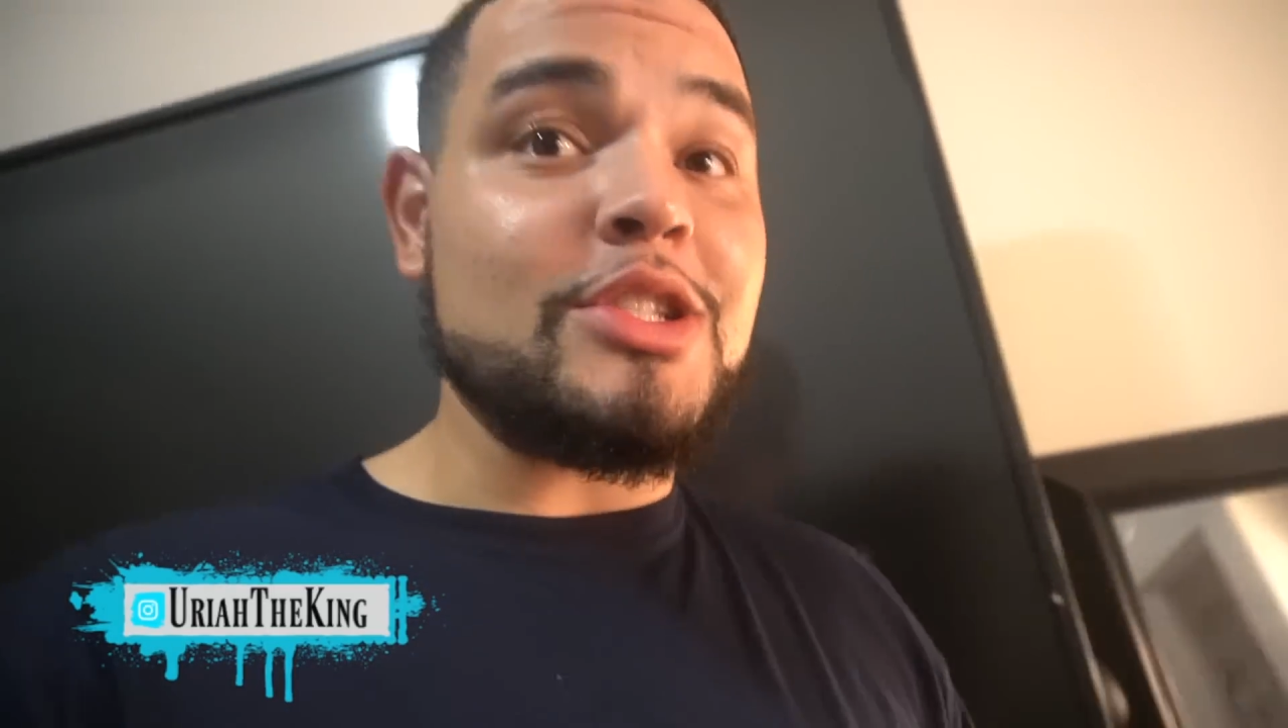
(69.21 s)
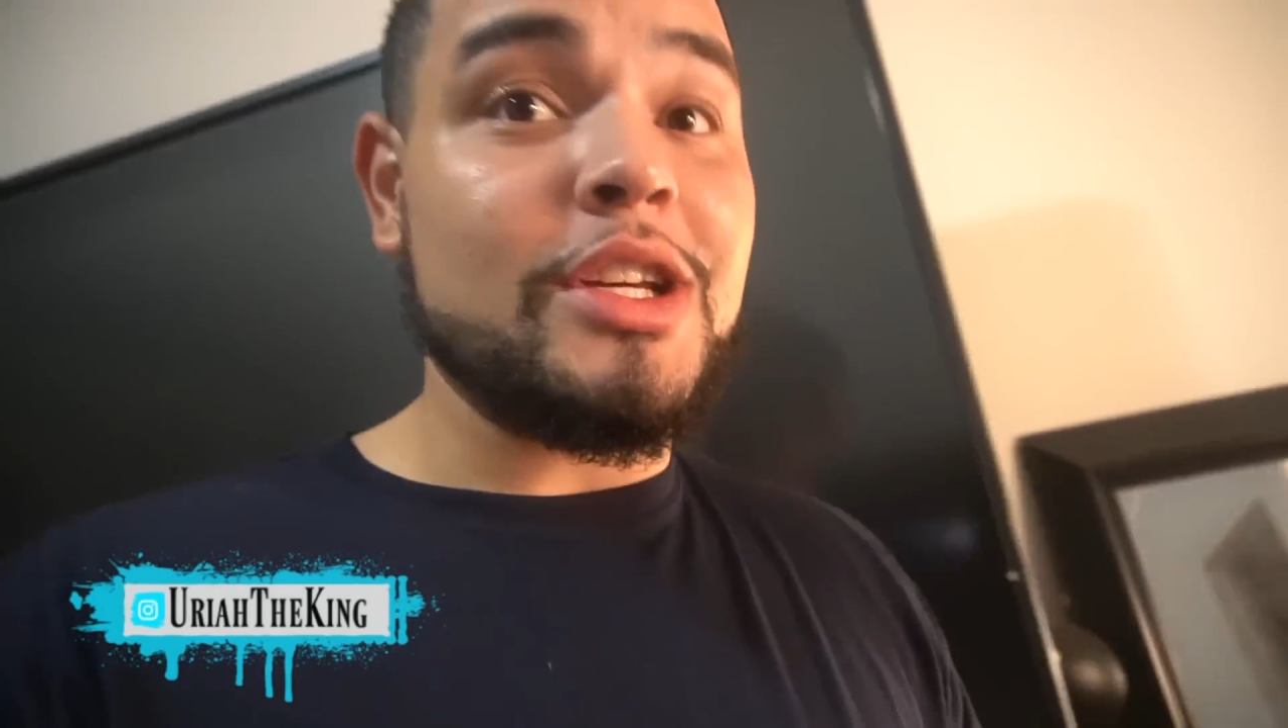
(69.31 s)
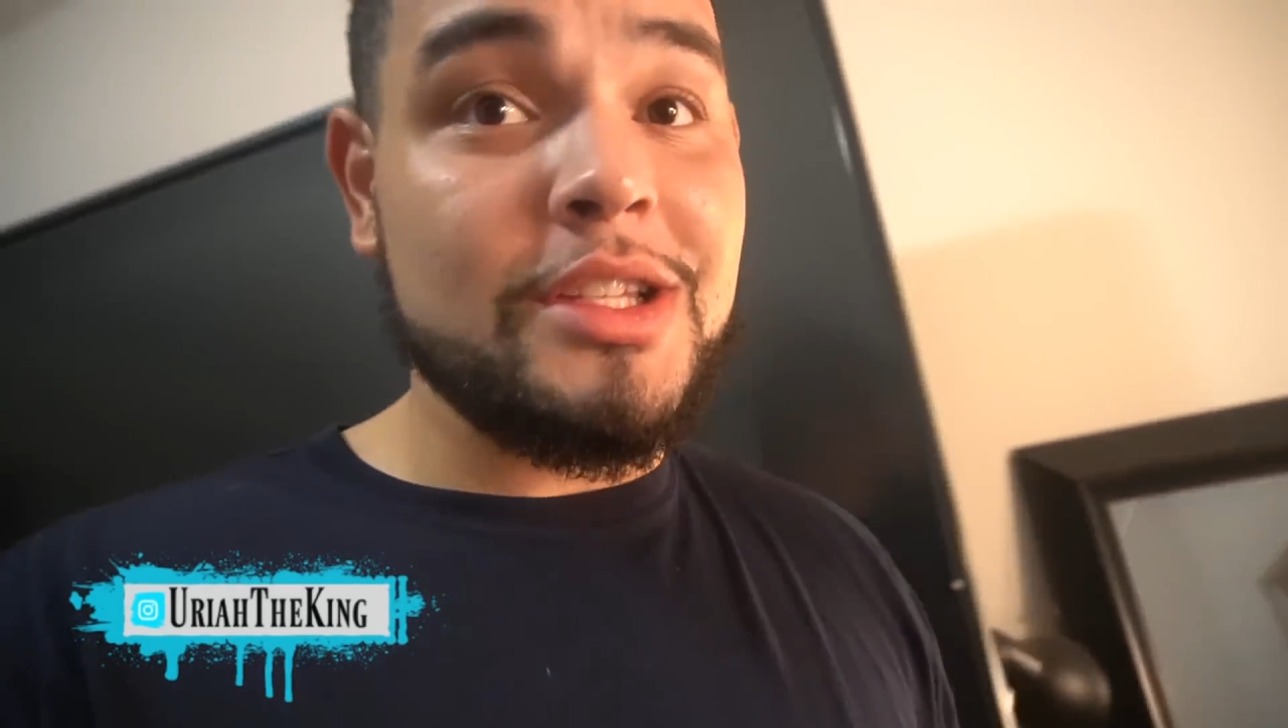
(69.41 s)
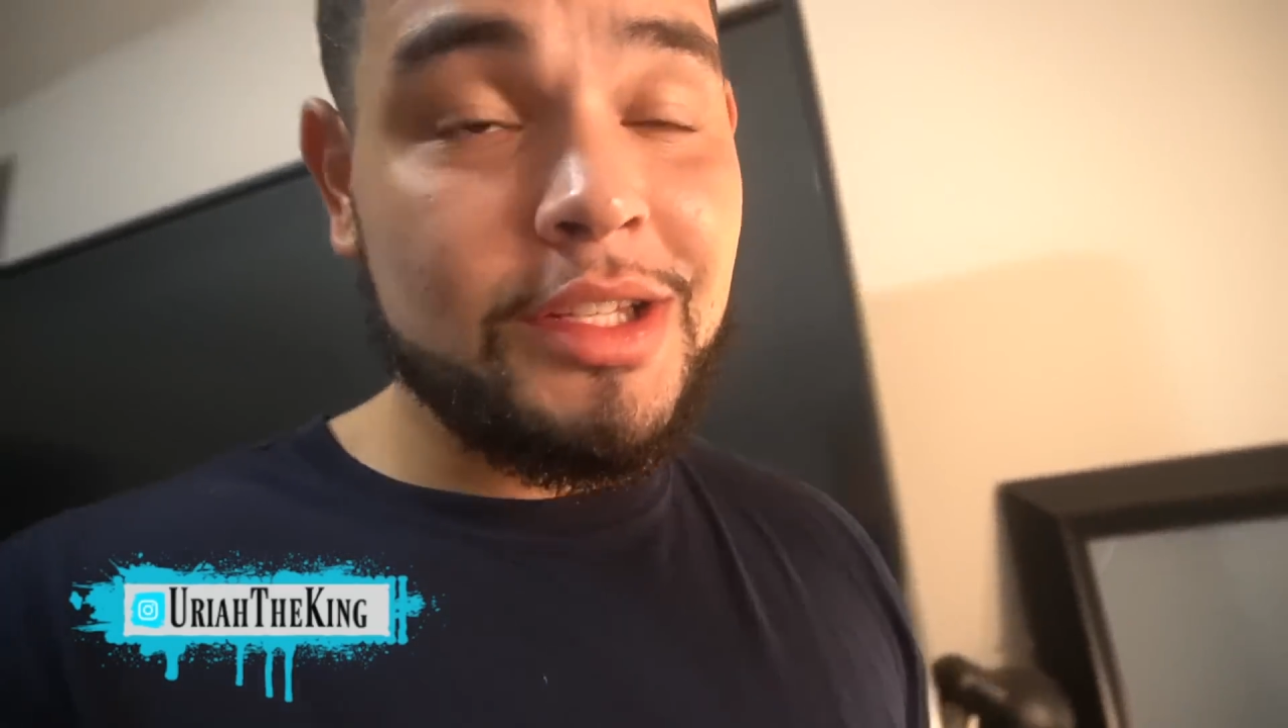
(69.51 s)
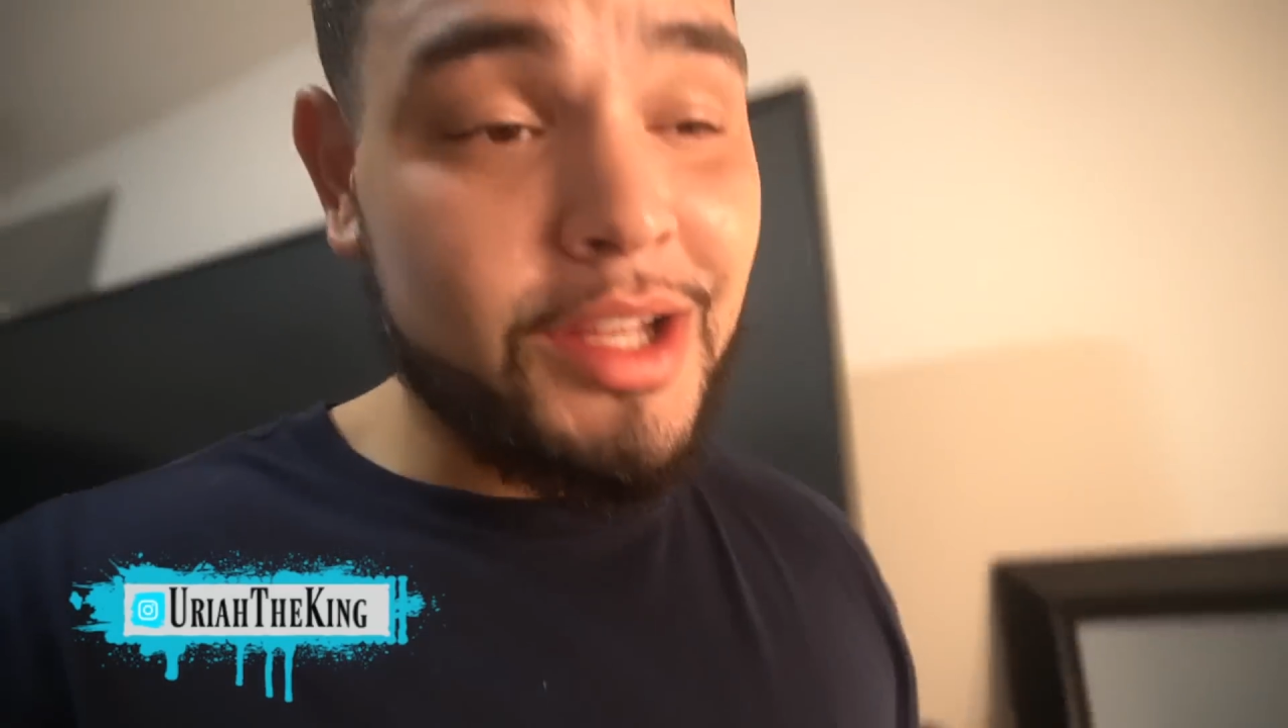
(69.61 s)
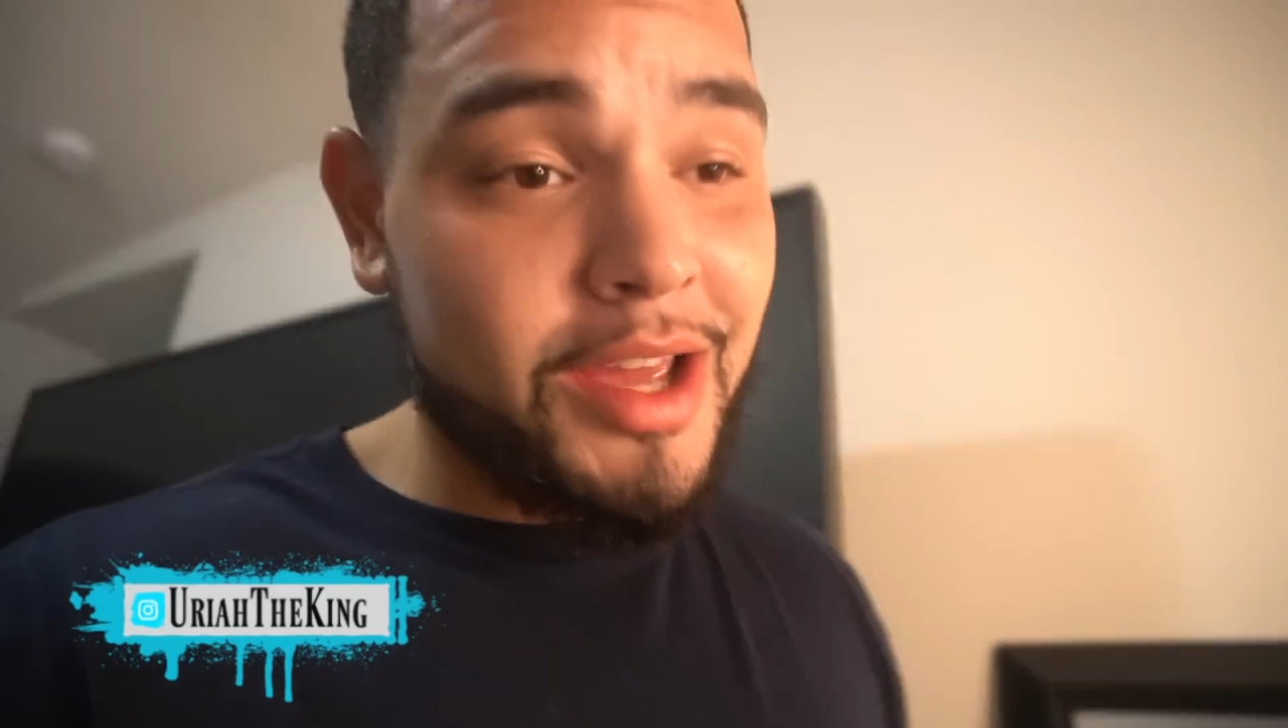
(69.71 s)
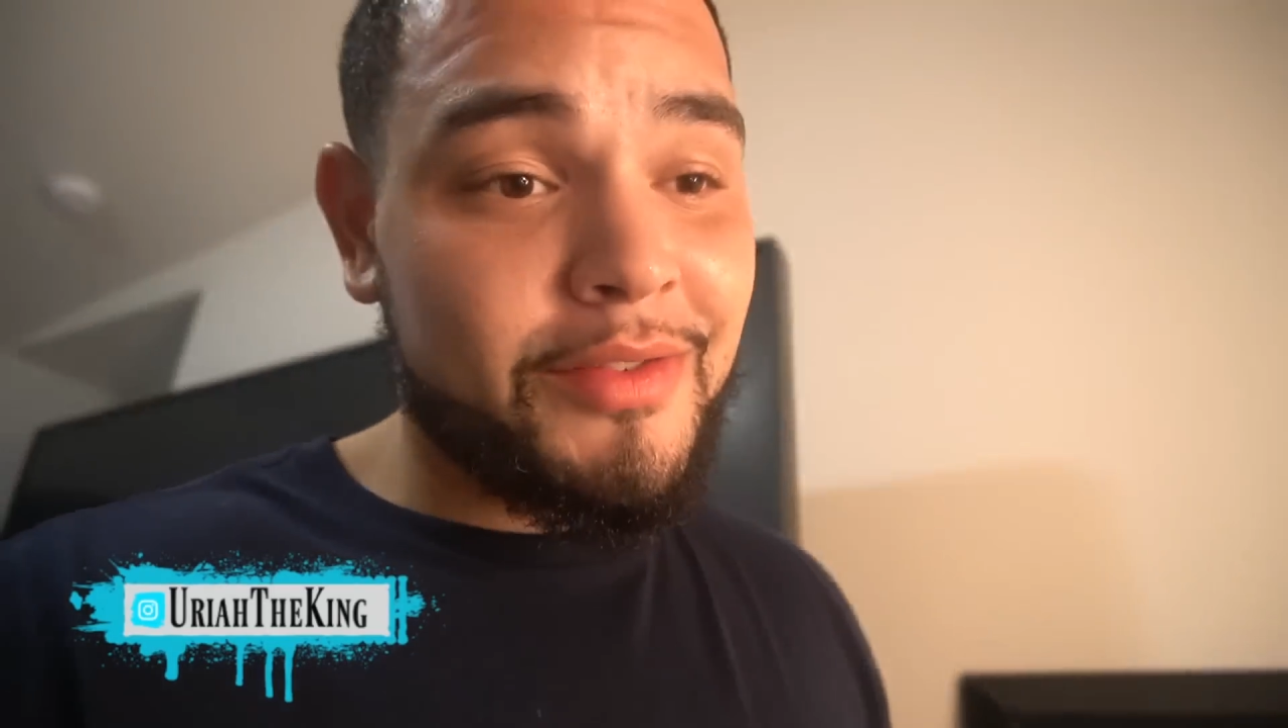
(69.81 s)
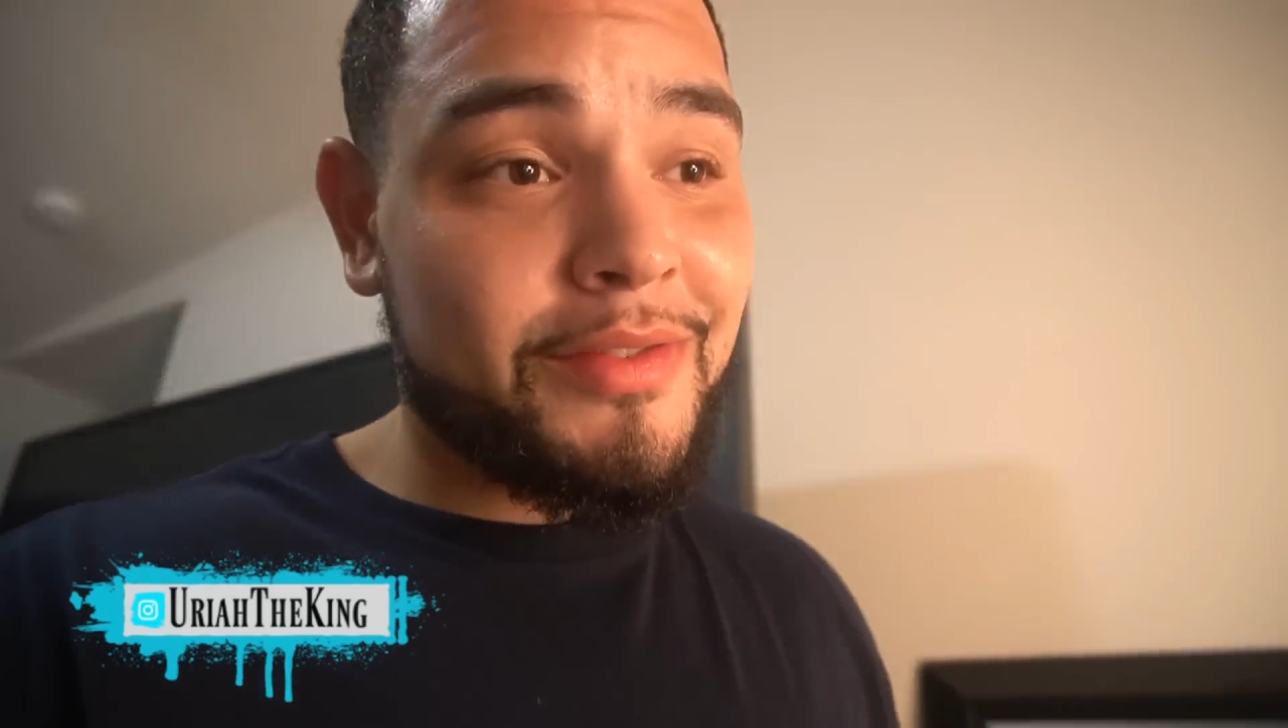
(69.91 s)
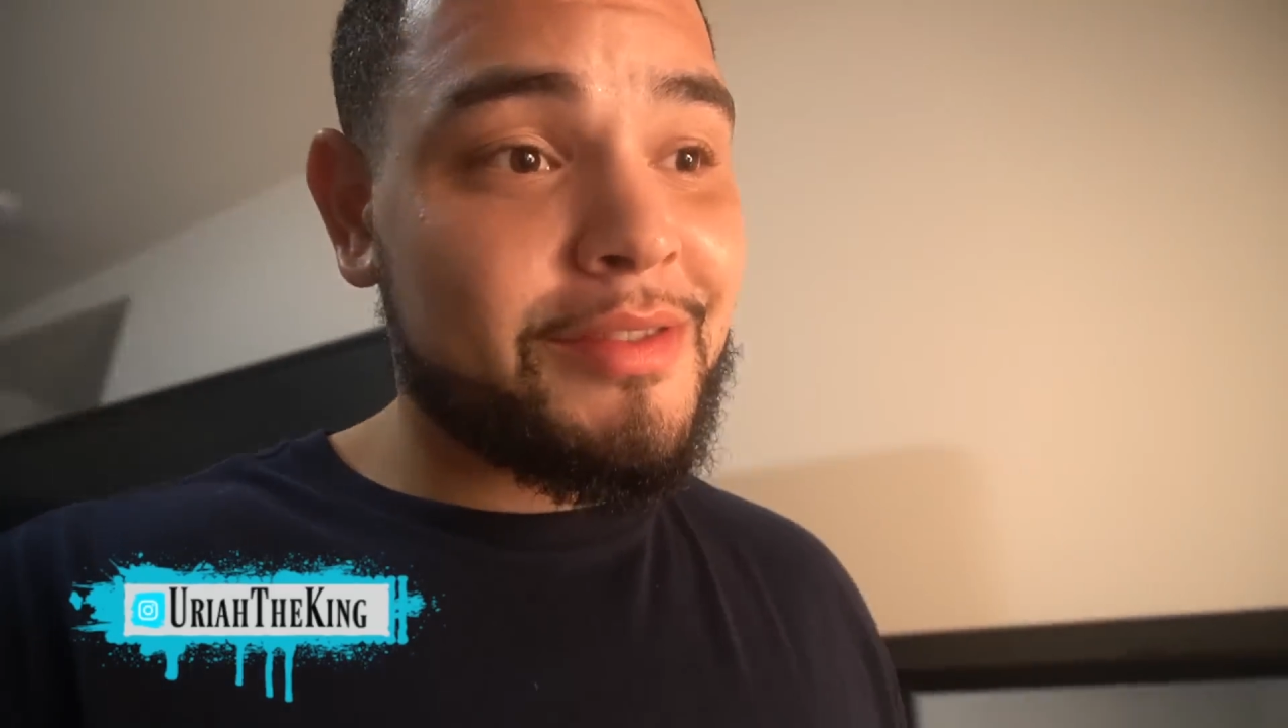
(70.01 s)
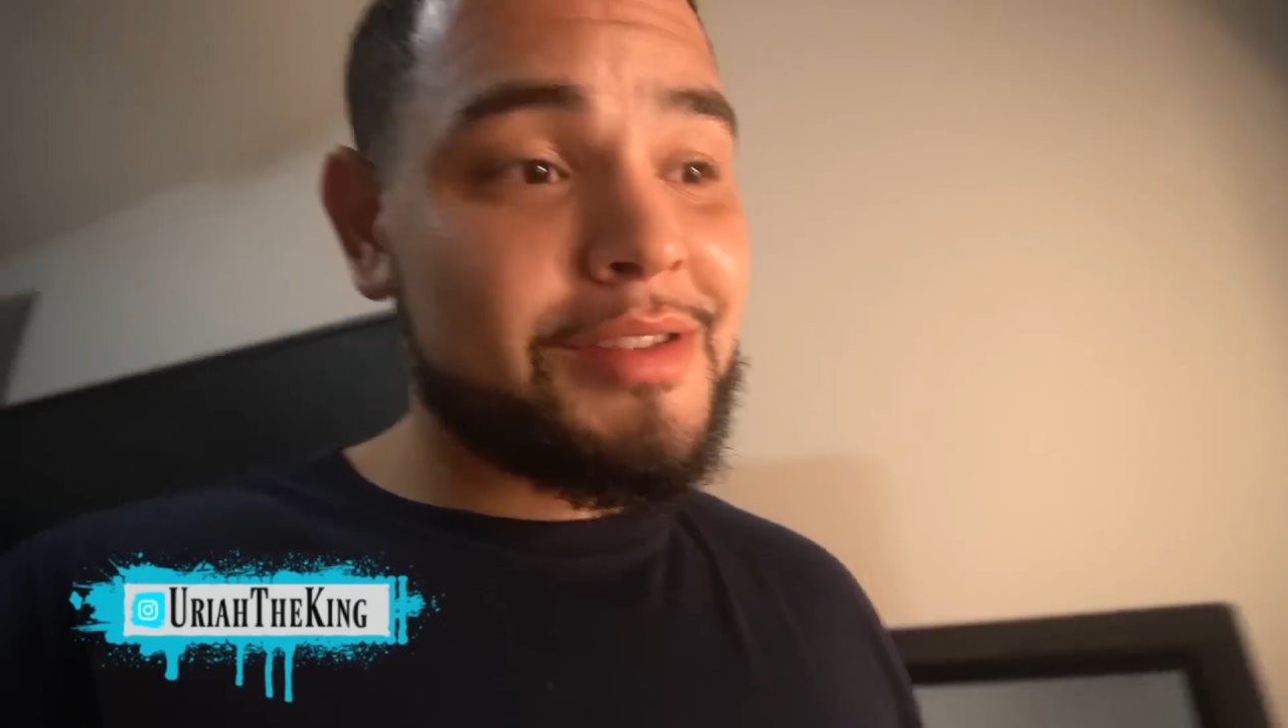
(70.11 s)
just left,